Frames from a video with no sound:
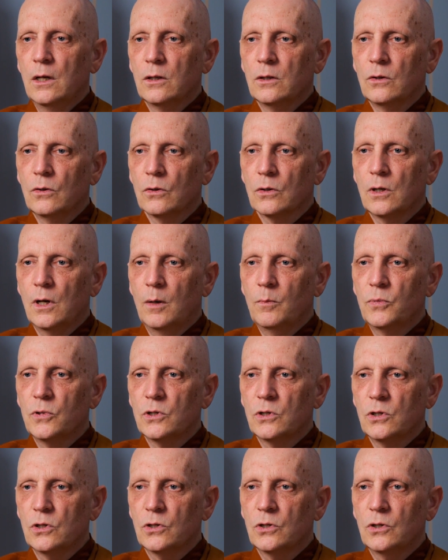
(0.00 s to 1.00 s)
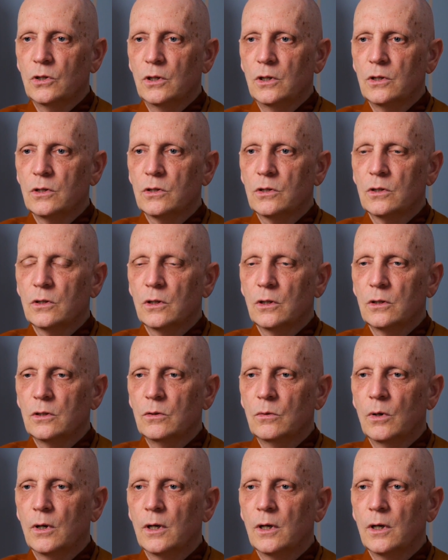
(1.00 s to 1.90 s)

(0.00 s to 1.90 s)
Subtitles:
Your composition is, you